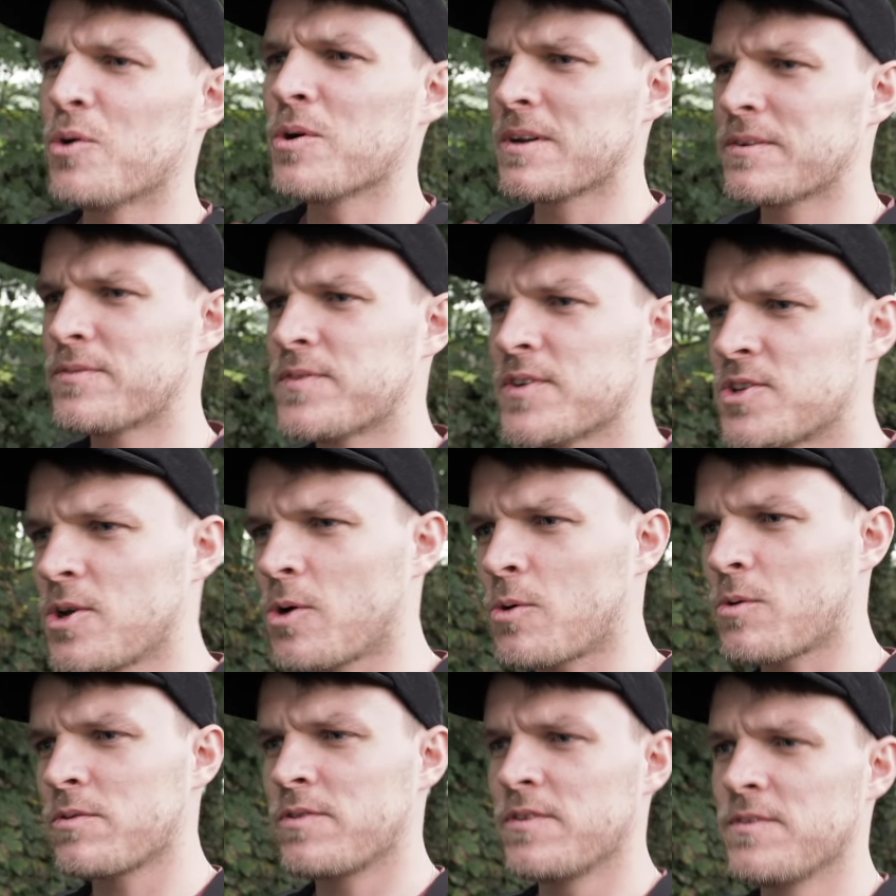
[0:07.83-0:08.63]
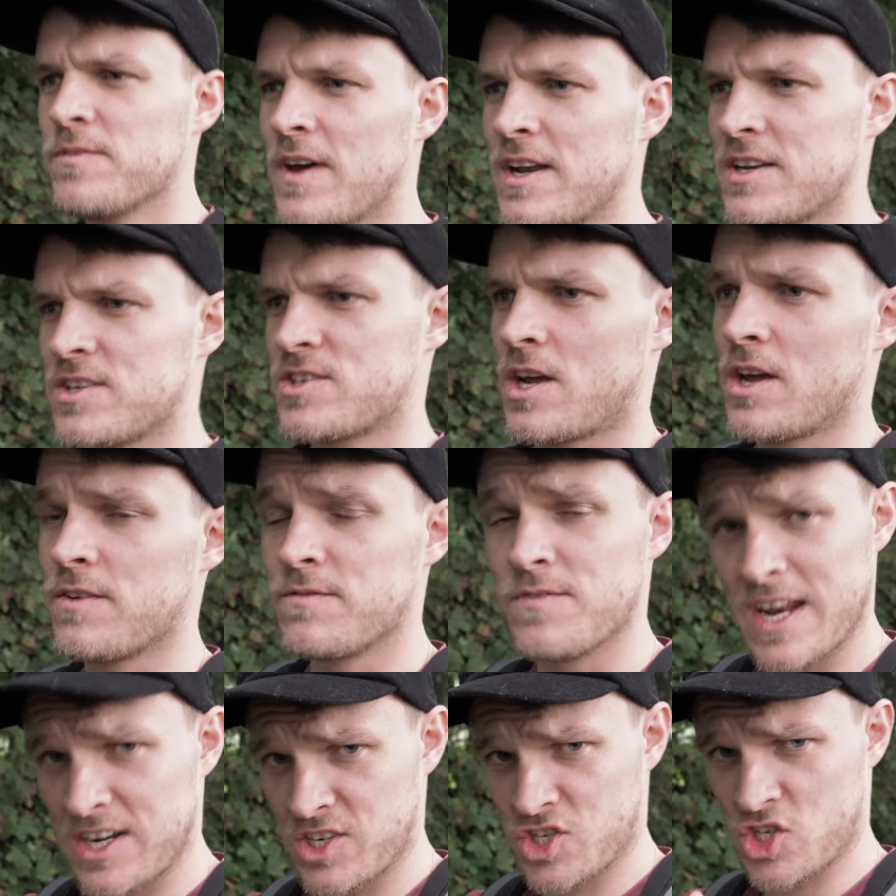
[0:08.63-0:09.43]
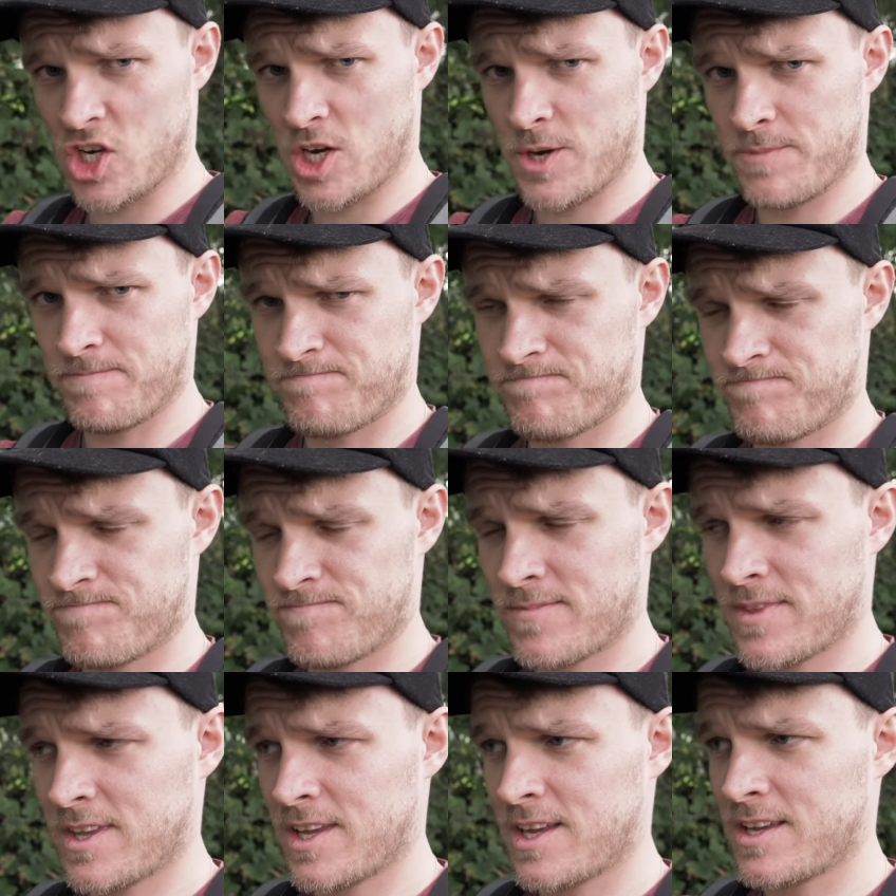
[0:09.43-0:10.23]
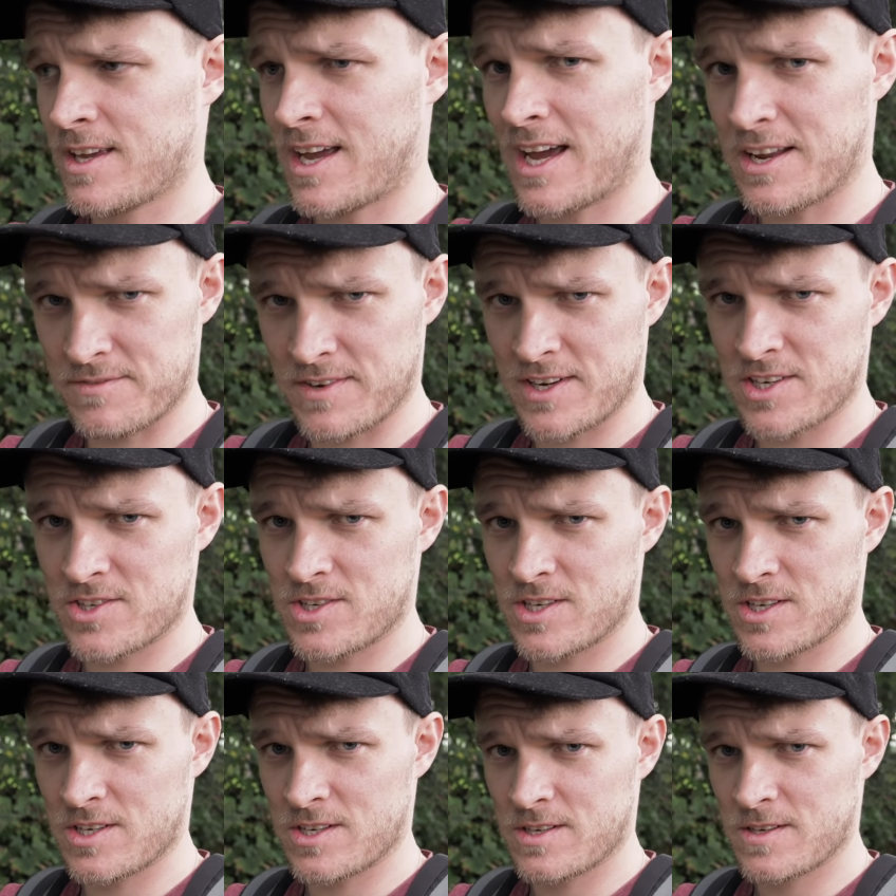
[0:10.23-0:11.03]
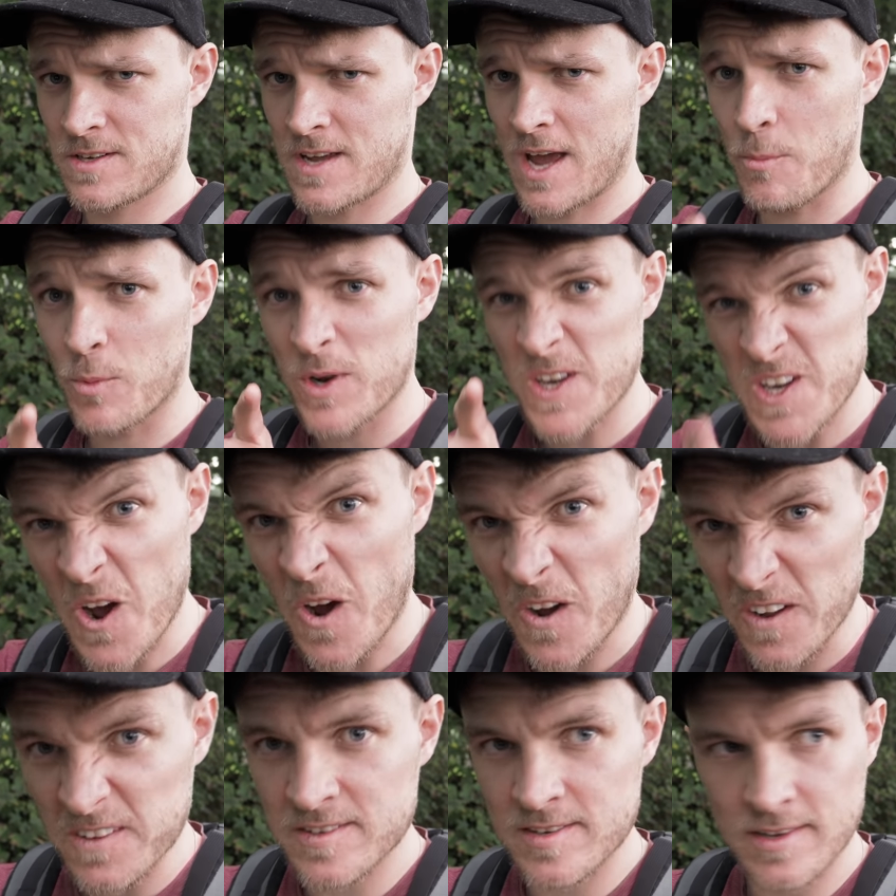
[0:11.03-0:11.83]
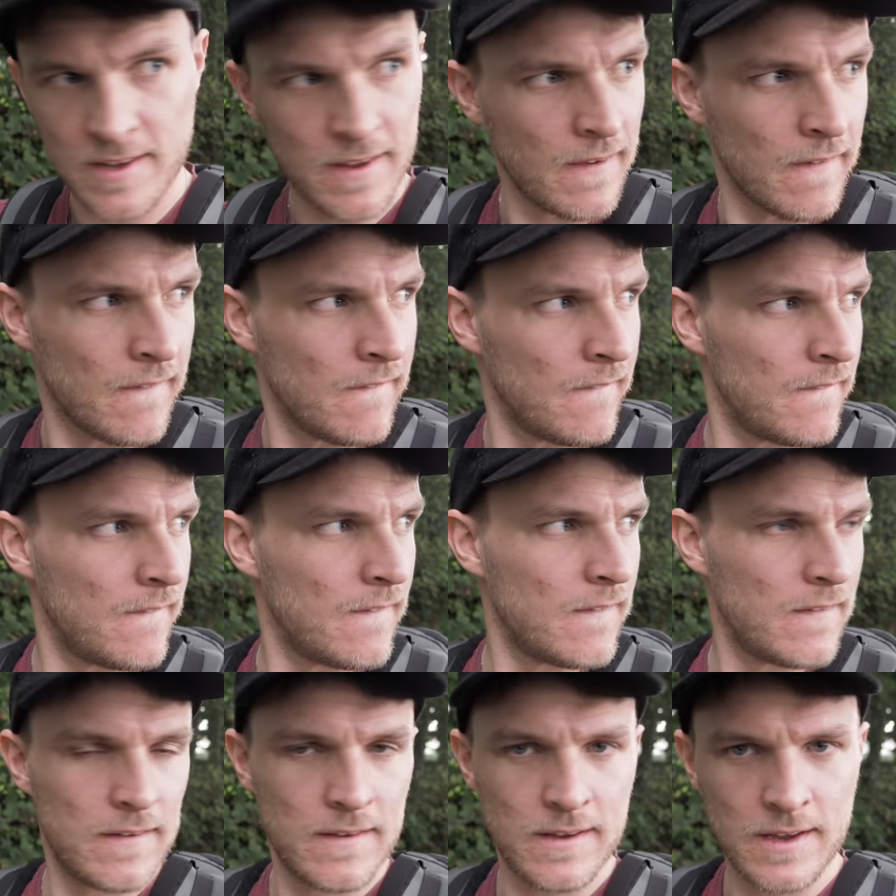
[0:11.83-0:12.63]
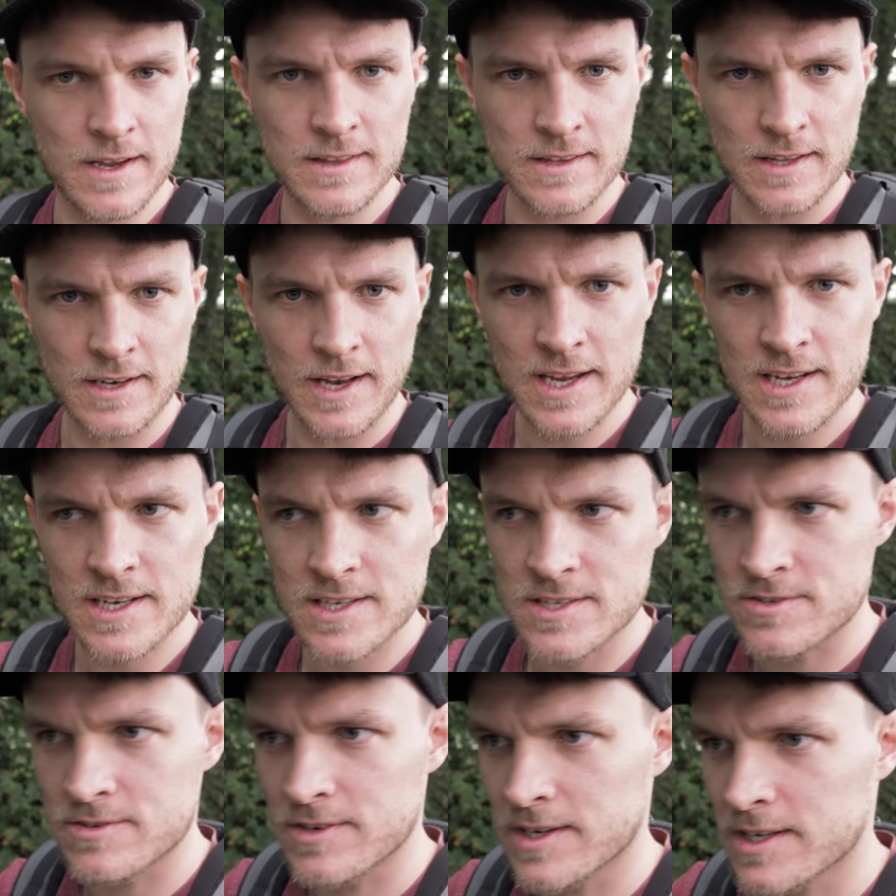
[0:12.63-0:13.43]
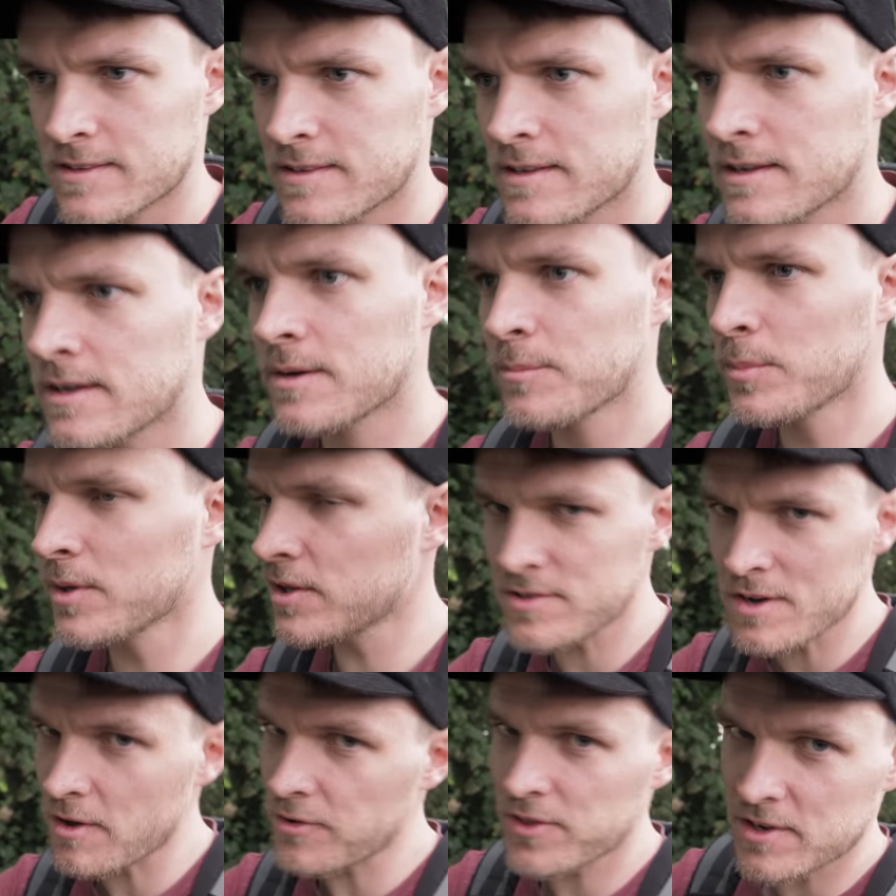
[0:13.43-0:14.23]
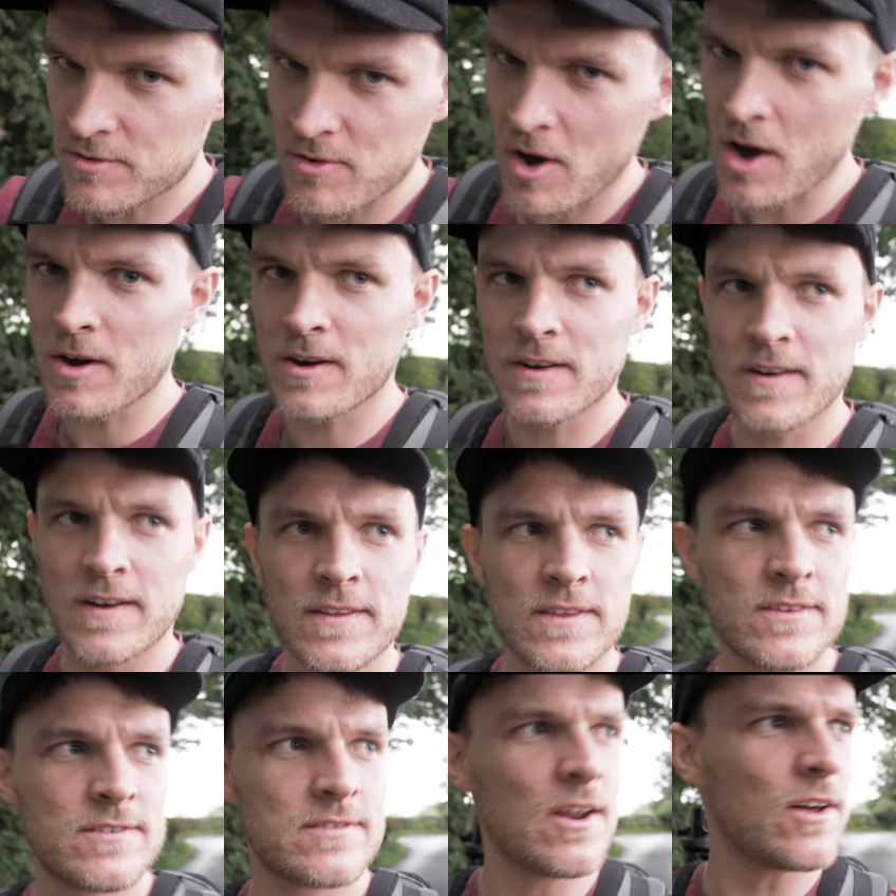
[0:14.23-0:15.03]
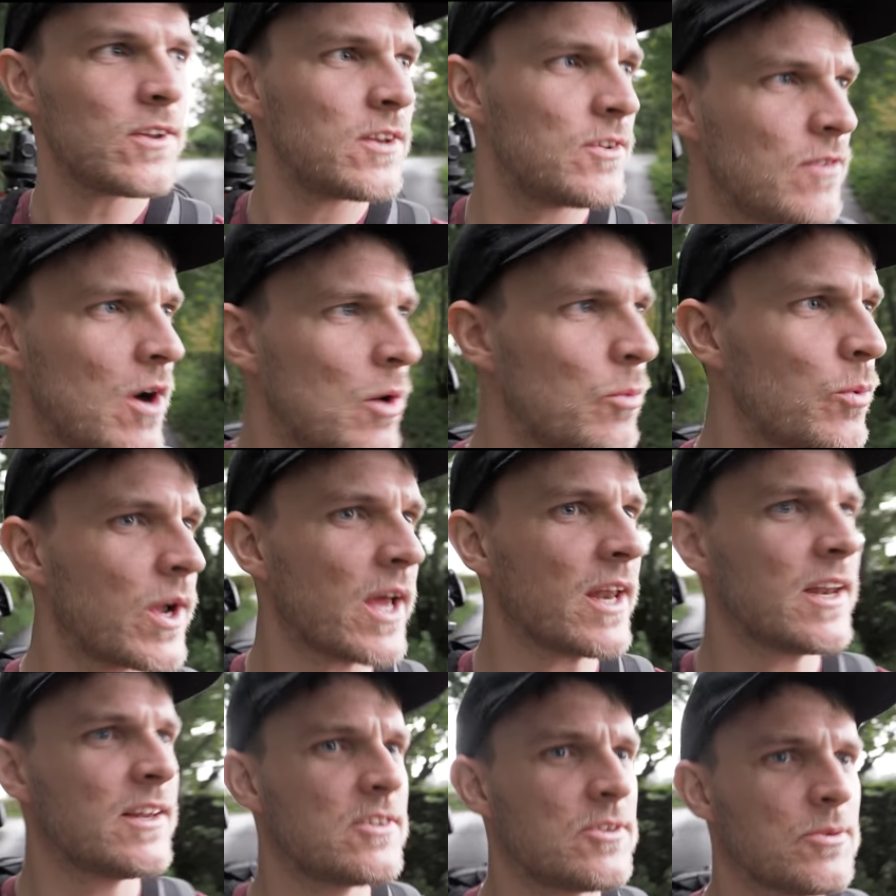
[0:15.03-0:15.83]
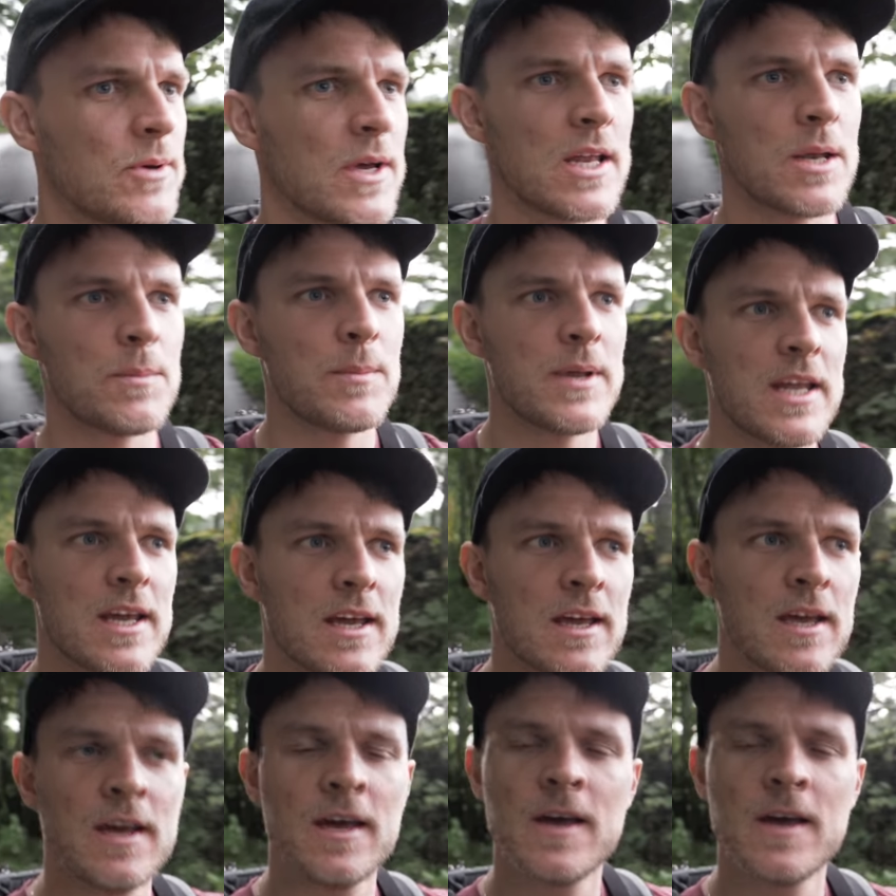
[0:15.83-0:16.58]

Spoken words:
on a photography adventure, and we're not in the Lake District. But there's nothing wrong, we'll get into it in a minute.